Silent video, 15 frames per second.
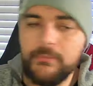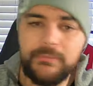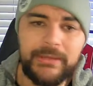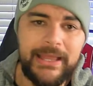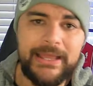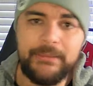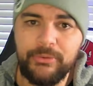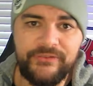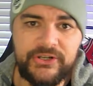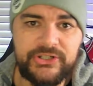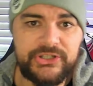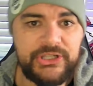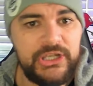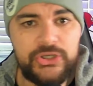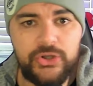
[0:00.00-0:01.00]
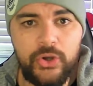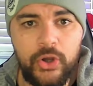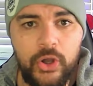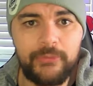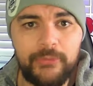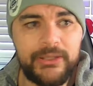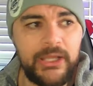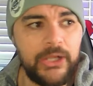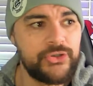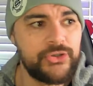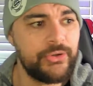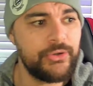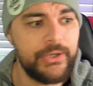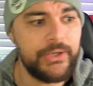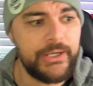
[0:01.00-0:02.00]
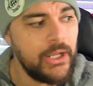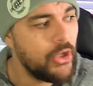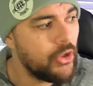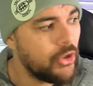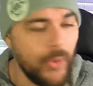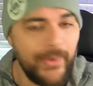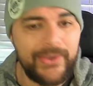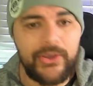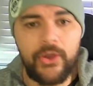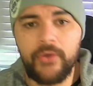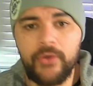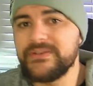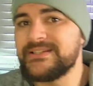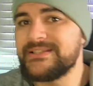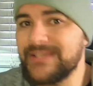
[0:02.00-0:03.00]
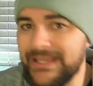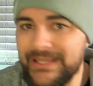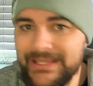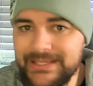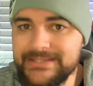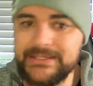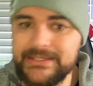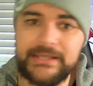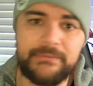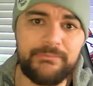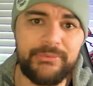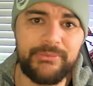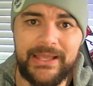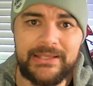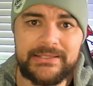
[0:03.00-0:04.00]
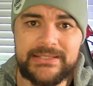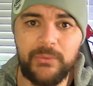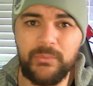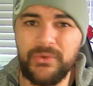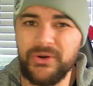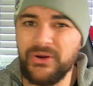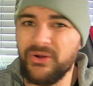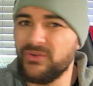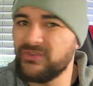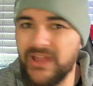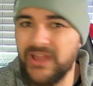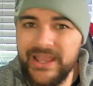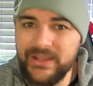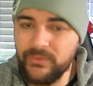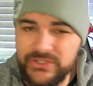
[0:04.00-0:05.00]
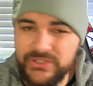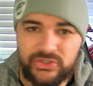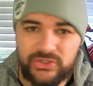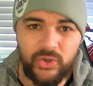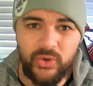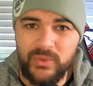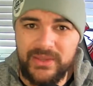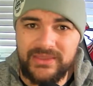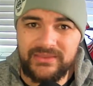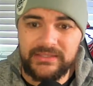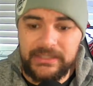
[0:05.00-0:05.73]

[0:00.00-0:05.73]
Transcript: Playing professionally in your home country, going overseas and playing somewhere else, like we saw with